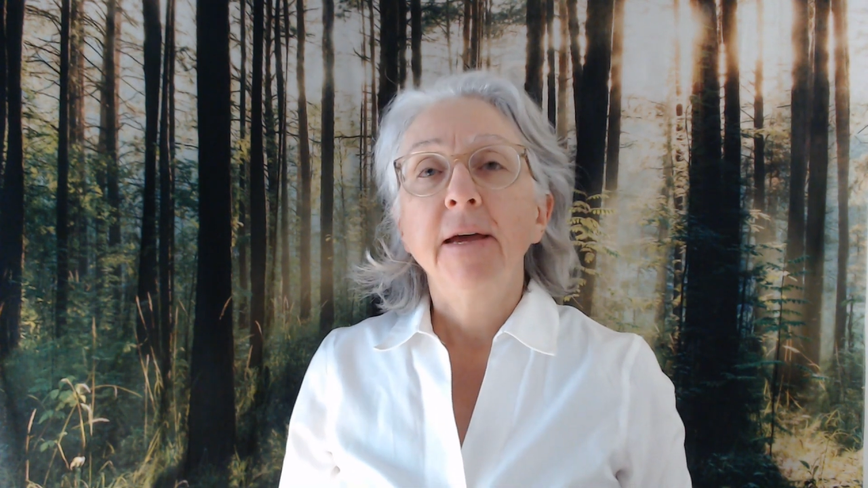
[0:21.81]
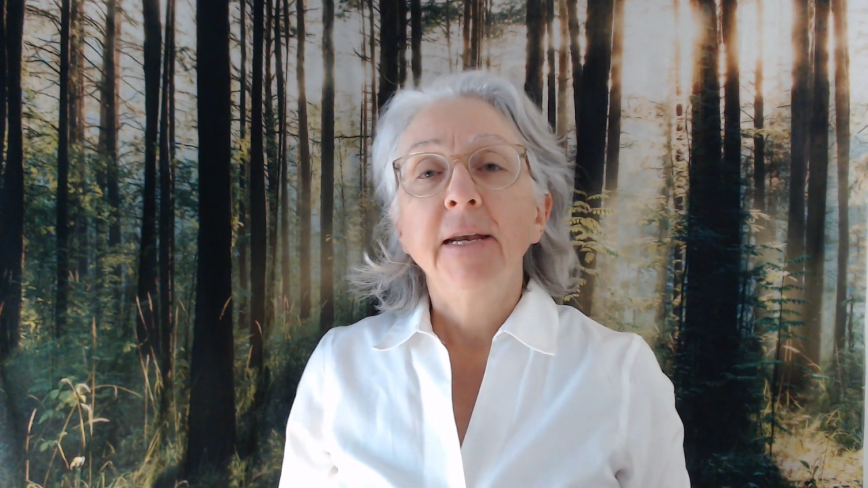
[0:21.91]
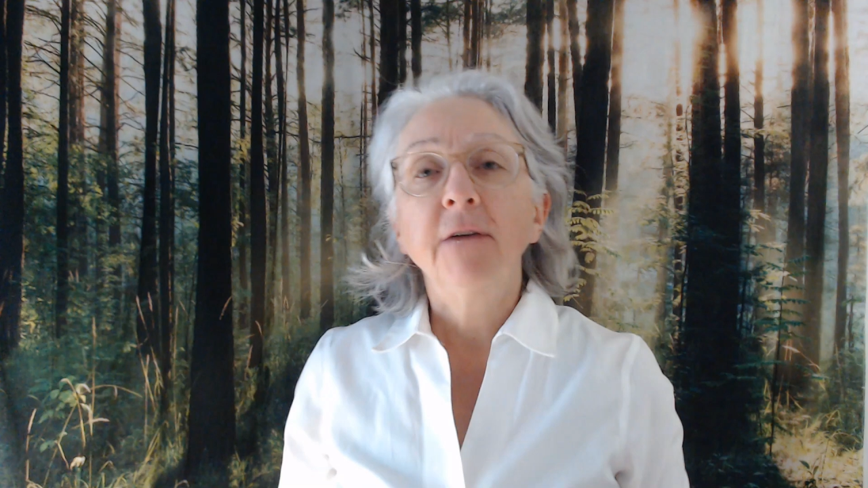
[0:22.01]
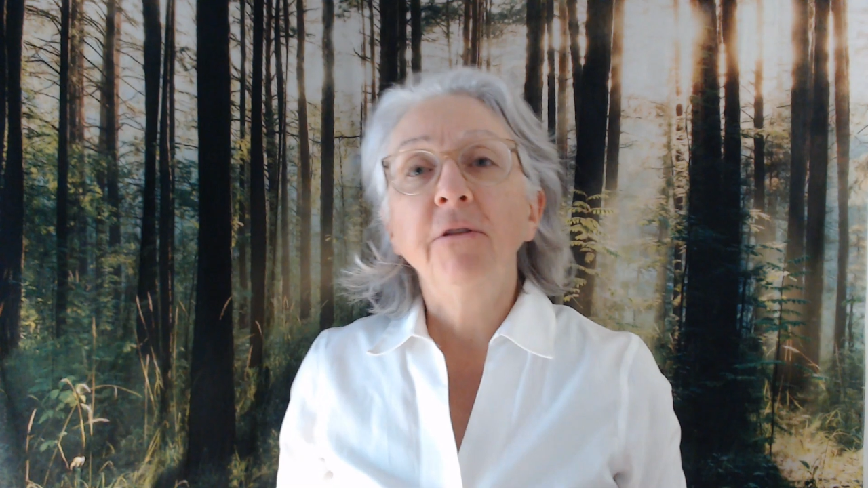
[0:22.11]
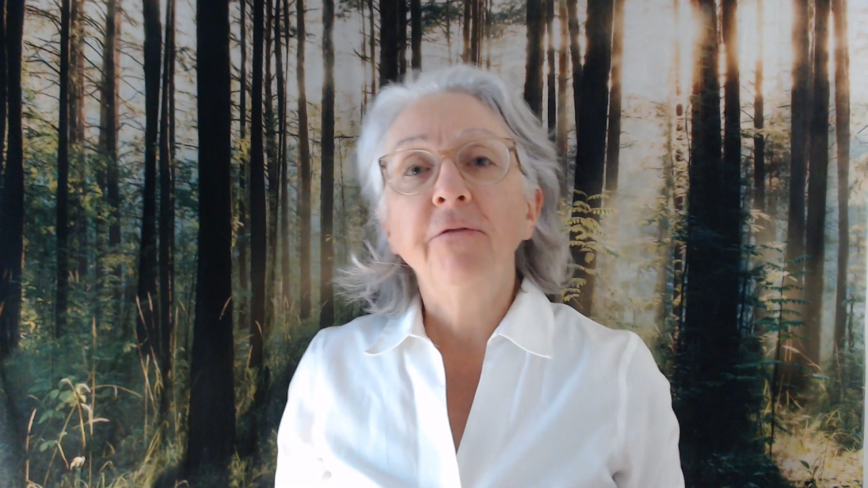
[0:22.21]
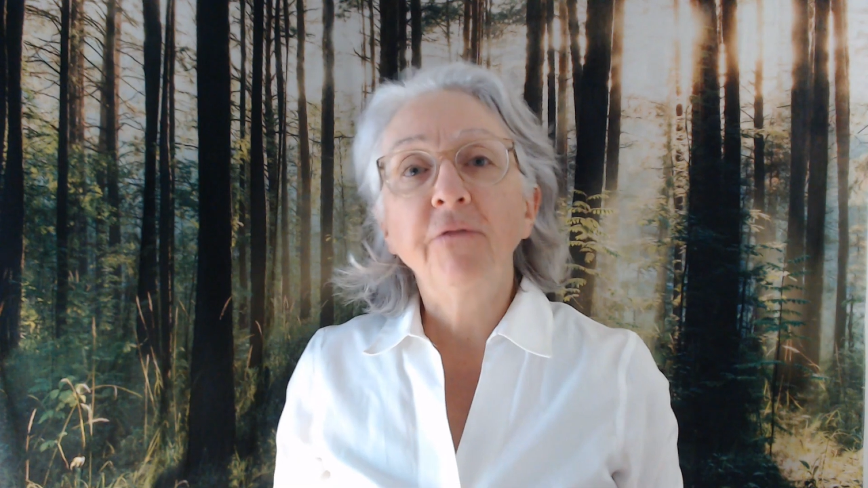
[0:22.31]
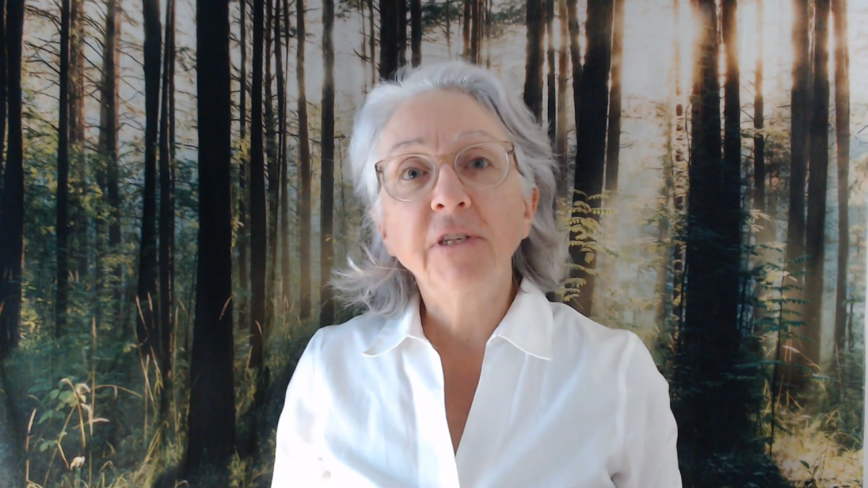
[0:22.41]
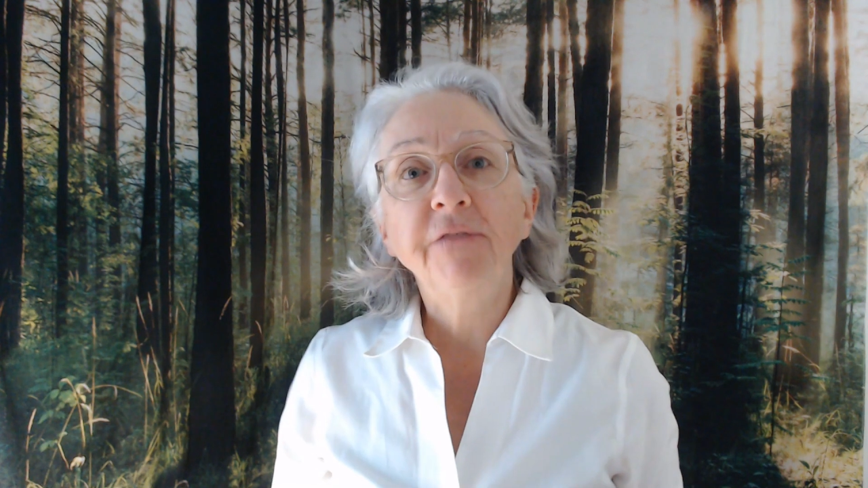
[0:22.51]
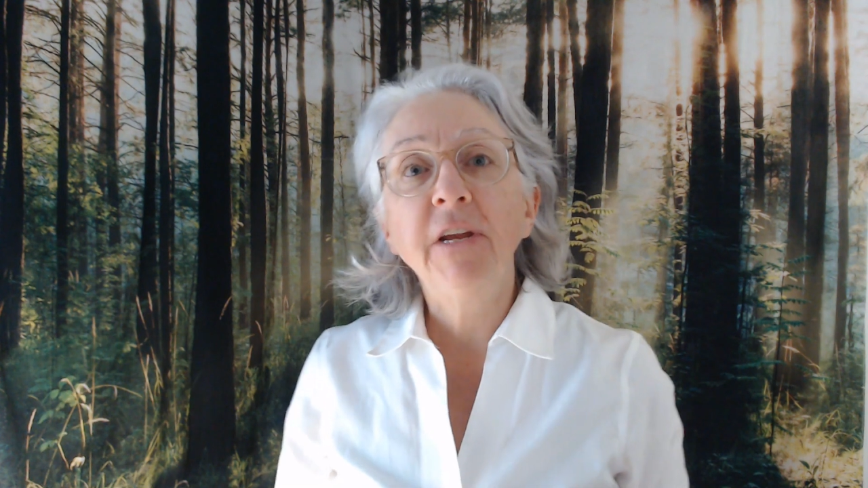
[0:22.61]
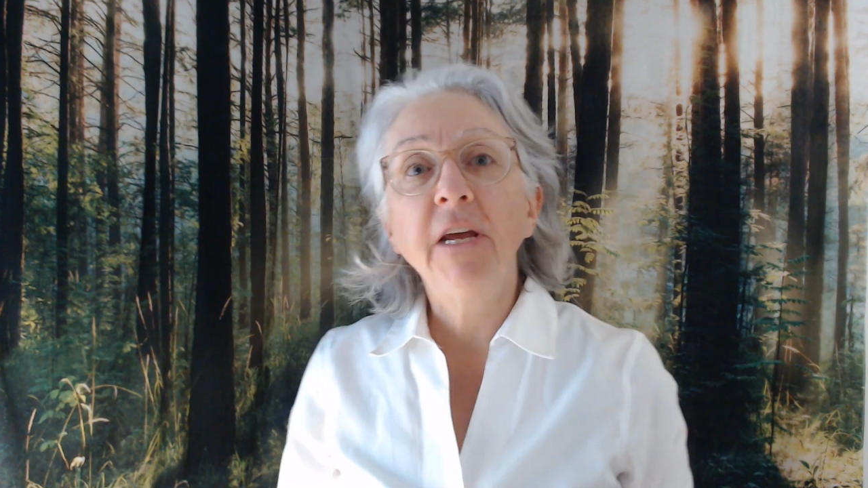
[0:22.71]
Now, in the
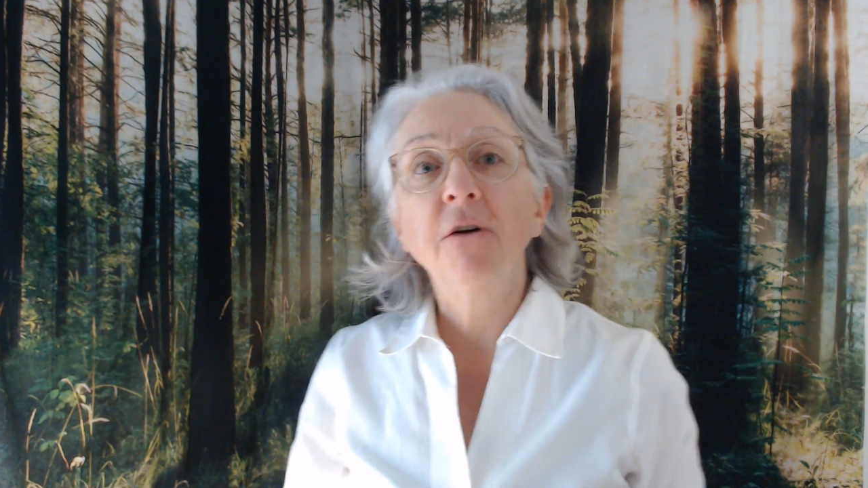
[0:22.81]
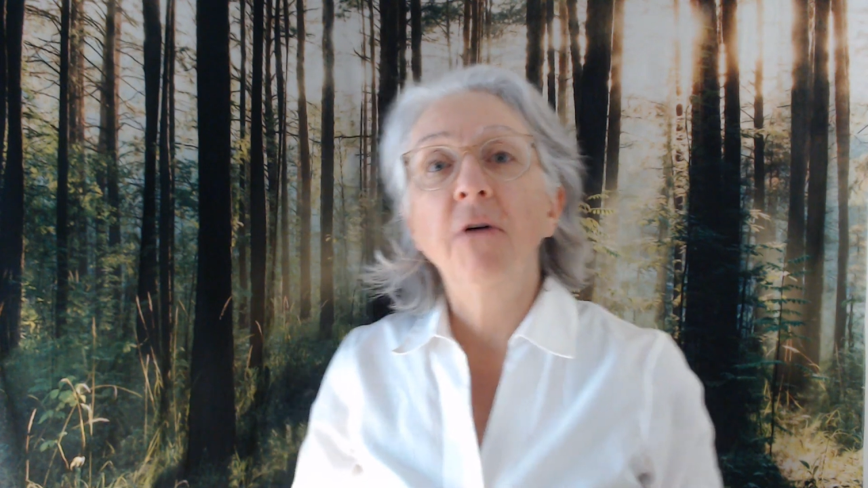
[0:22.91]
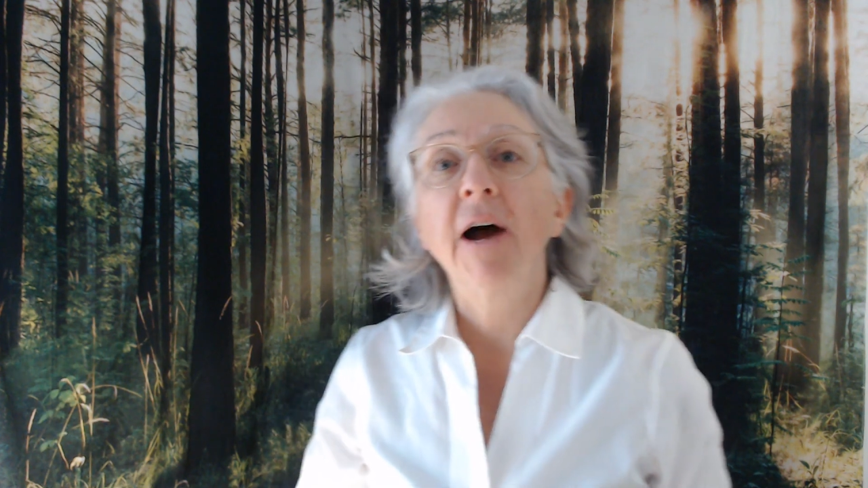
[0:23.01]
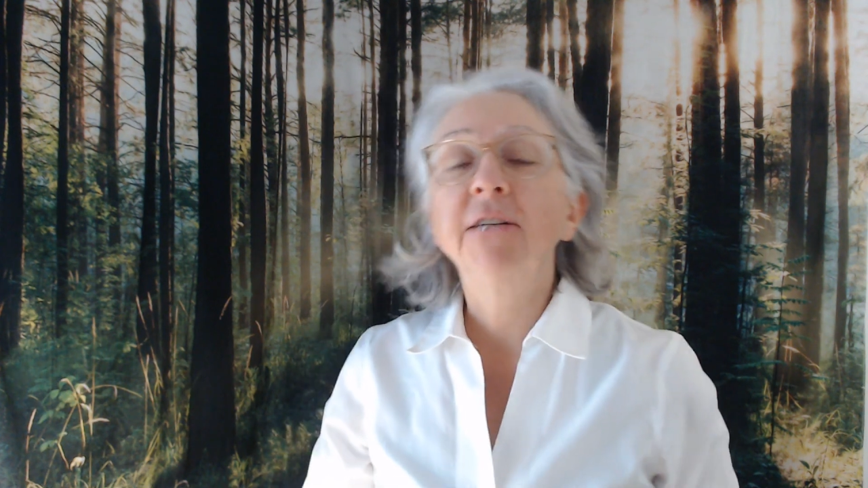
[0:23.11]
first video,